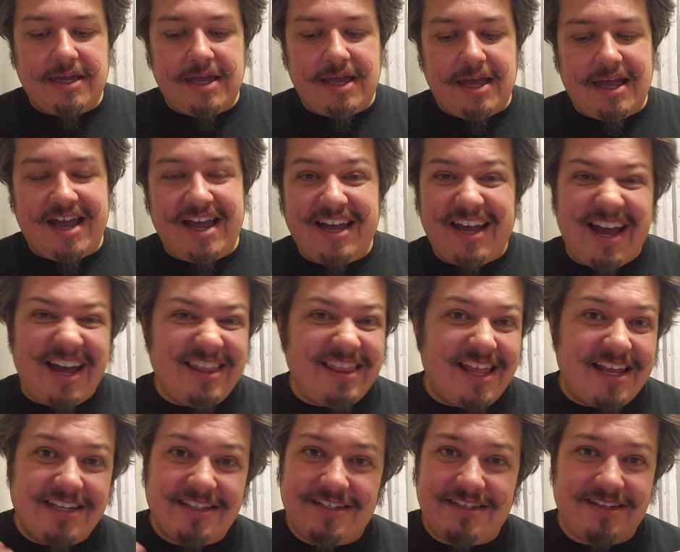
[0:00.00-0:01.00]
I
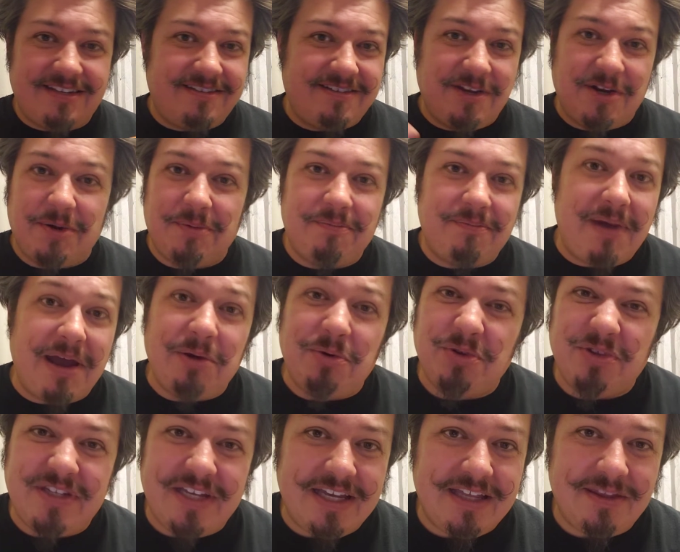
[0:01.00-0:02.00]
like to, my
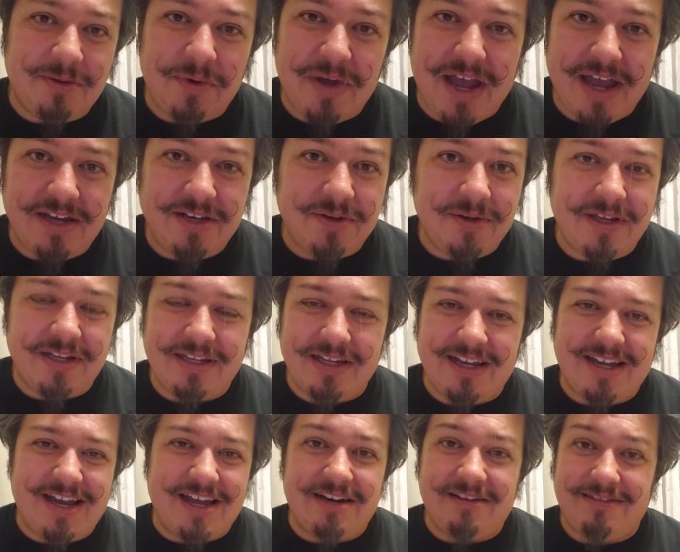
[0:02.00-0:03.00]
routine, the way I do it,
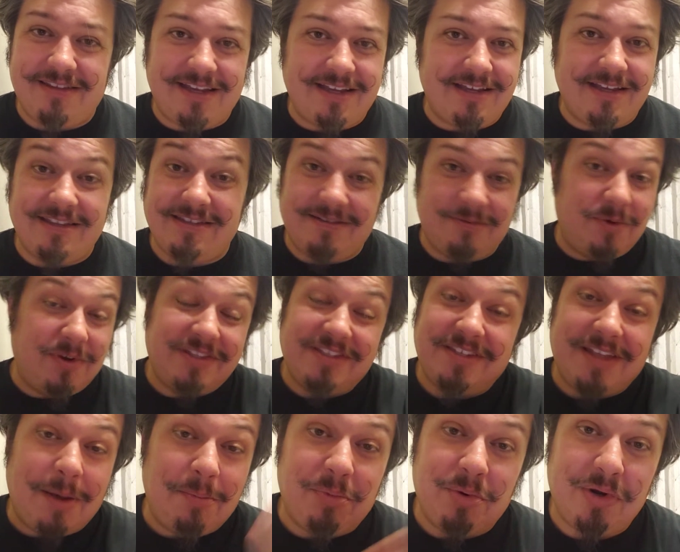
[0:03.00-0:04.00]
I don't think
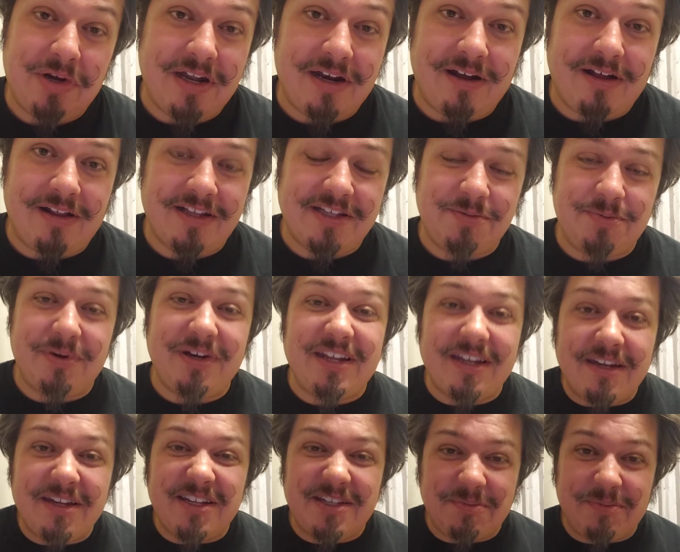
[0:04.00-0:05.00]
it's not boring at all. It's
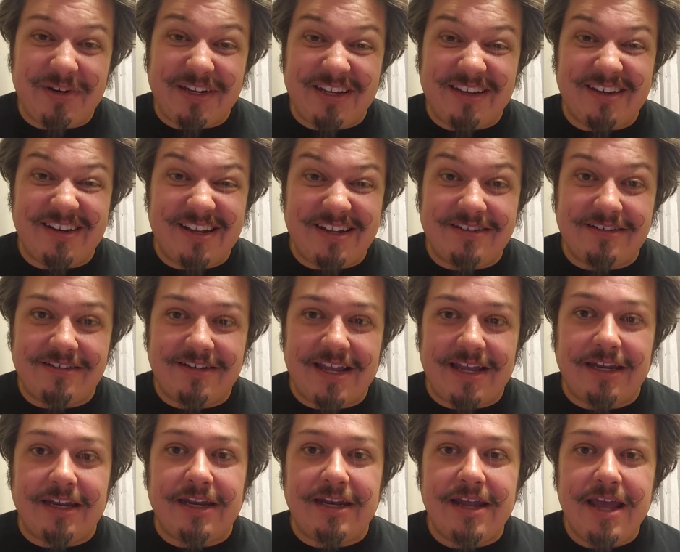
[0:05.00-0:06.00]
pretty good,
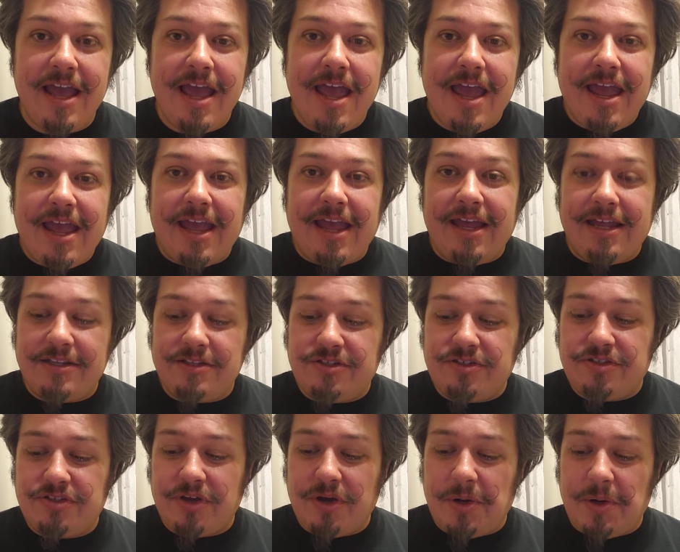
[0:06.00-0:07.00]
entertaining. And
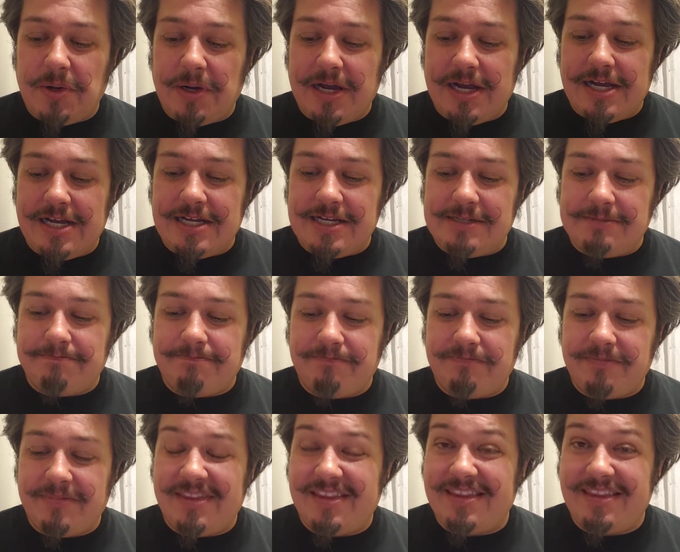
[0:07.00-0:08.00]
so,
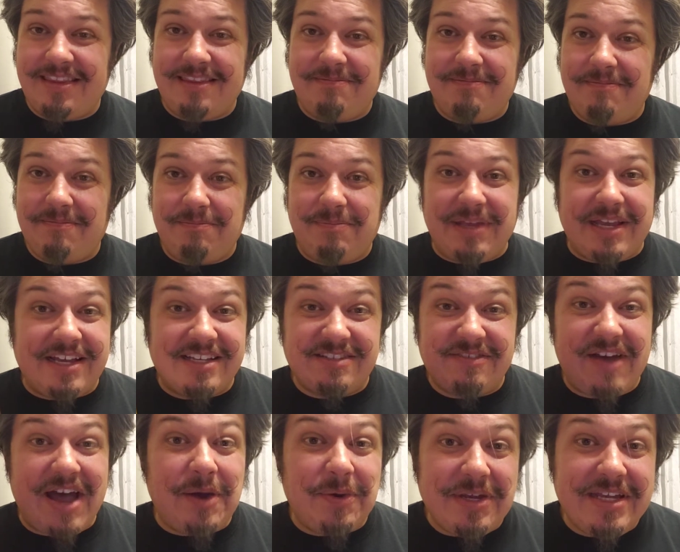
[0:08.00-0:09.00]
because
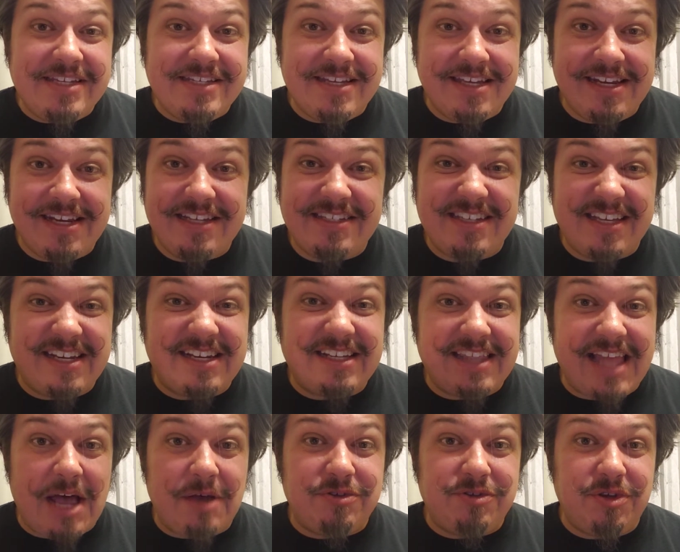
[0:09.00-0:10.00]
of how easy it is, it
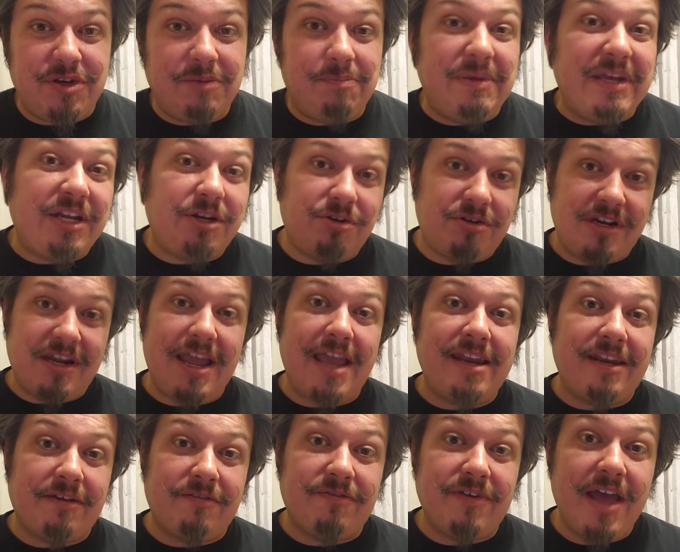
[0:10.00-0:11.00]
allows you to be
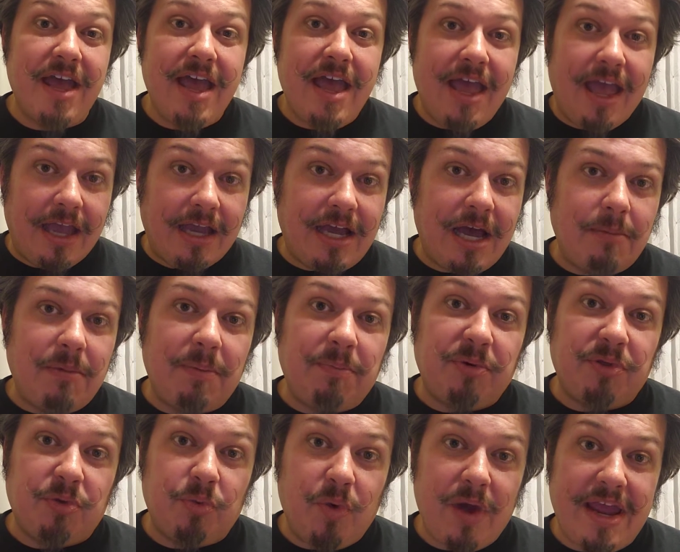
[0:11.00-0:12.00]
creative and come up
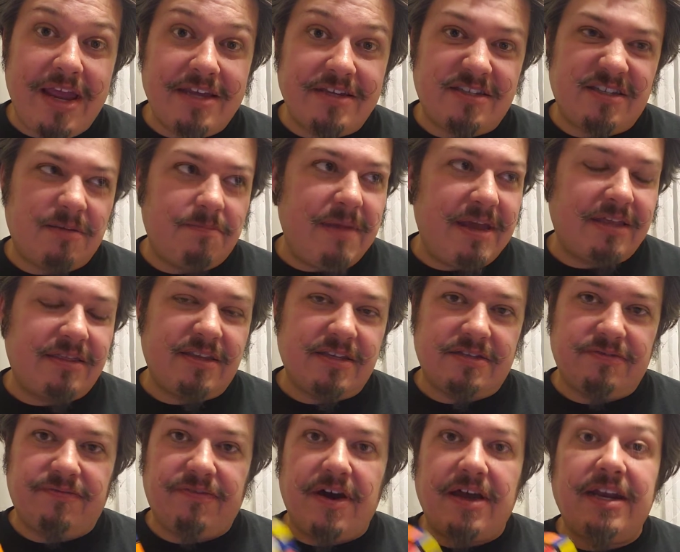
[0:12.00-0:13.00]
with ways to make
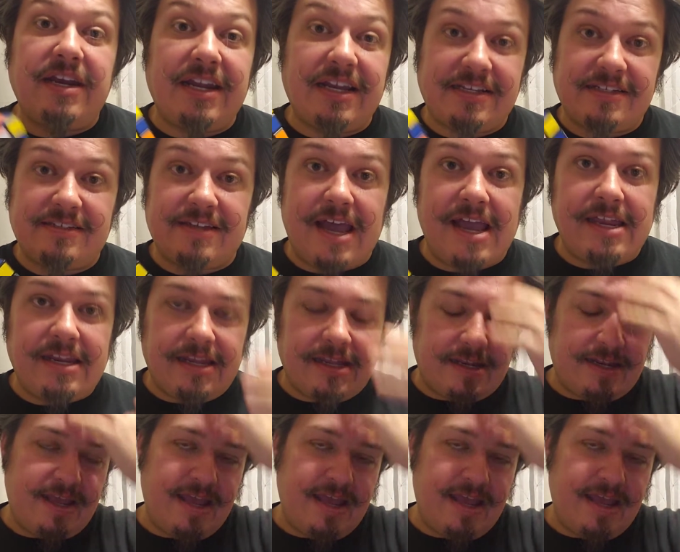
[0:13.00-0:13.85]
this fun and exciting.